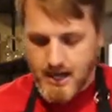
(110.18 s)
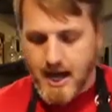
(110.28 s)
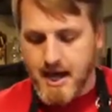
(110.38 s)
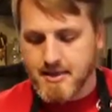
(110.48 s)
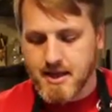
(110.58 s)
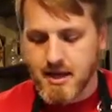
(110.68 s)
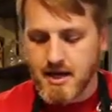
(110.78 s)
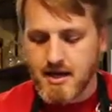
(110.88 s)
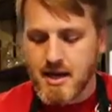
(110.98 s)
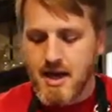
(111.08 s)
And
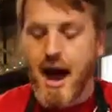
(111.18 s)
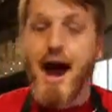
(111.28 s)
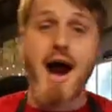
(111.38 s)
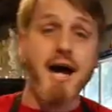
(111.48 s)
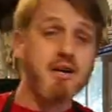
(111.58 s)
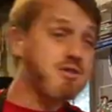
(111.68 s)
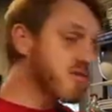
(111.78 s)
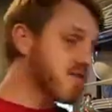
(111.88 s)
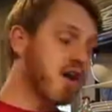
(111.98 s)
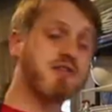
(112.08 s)
then I use
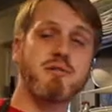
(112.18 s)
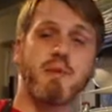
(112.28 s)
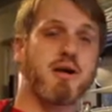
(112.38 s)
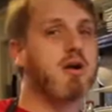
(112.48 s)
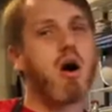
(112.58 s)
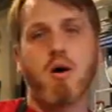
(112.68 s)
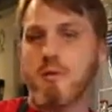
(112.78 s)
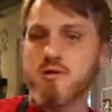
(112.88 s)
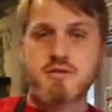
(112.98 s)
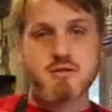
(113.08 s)
salted butter
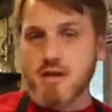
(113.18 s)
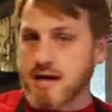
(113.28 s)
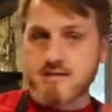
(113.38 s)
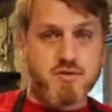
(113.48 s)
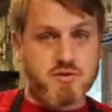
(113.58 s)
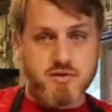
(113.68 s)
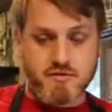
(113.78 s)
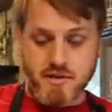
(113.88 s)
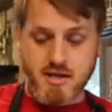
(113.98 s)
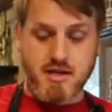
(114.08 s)
almost
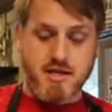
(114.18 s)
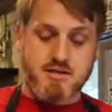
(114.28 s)
exclusively,